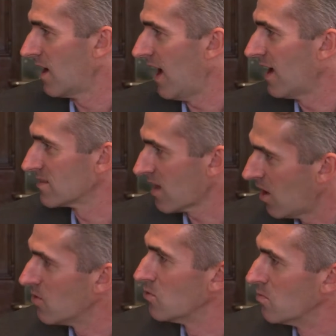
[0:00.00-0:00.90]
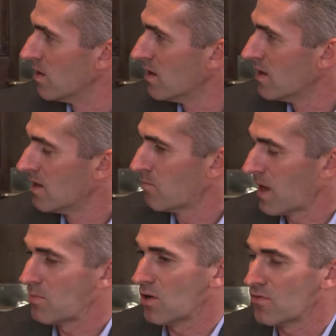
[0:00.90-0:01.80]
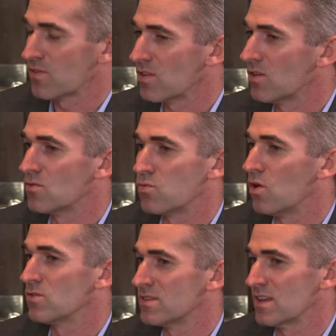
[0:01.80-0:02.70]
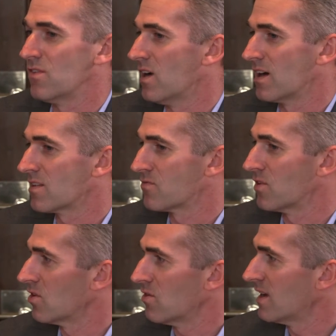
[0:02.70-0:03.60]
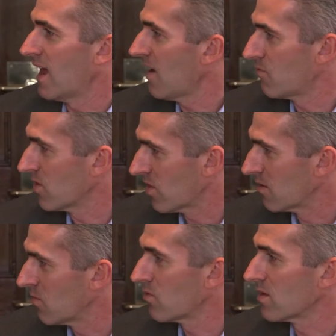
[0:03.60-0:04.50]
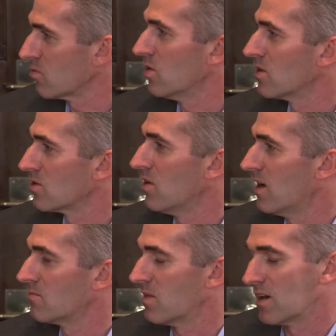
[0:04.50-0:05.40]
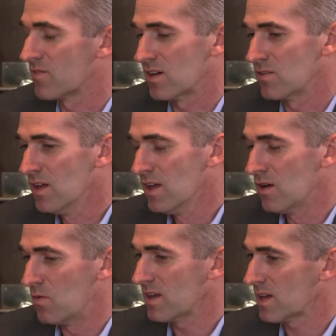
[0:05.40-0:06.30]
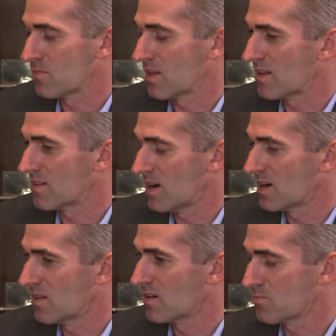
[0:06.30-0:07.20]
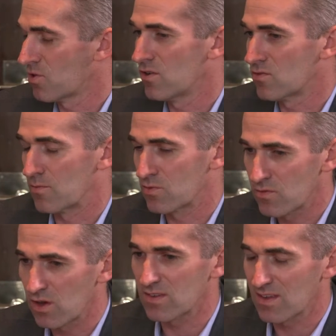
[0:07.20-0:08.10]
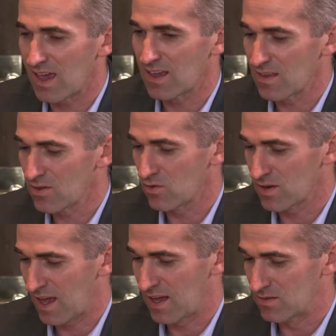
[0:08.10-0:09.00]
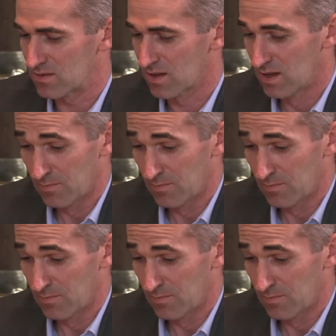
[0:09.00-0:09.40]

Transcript: and home. People often use one device for doing everything, whether it's work or home life. So when it comes to designing those programs, we've got to take into account,